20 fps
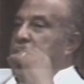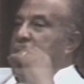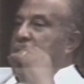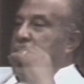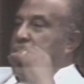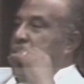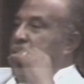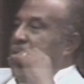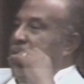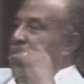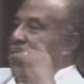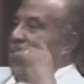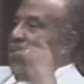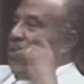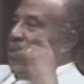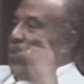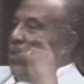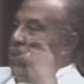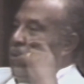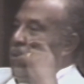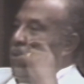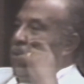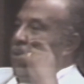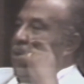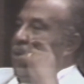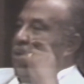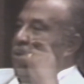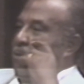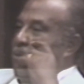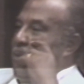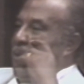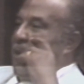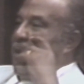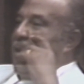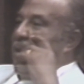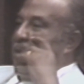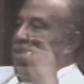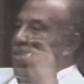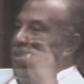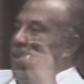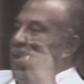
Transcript: have quite a listening audience, white and